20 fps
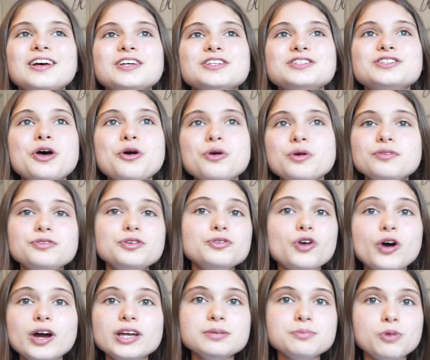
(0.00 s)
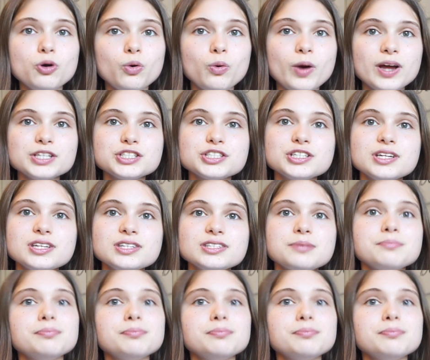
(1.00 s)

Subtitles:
So if you've got any more questions,